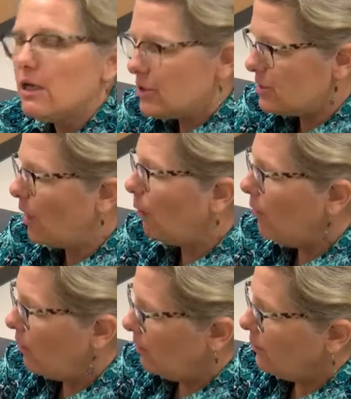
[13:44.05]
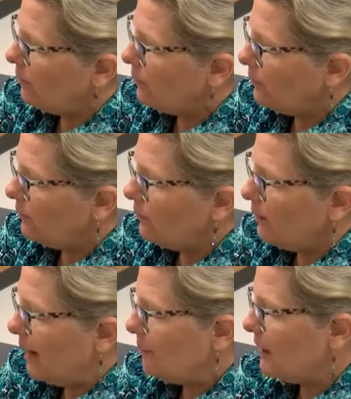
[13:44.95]
So
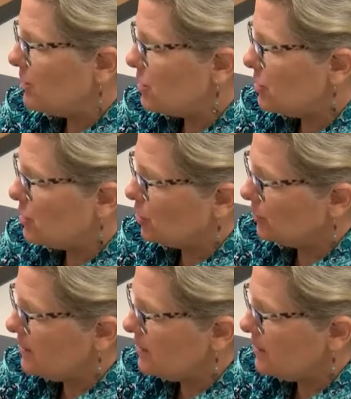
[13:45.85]
I'm going to just turn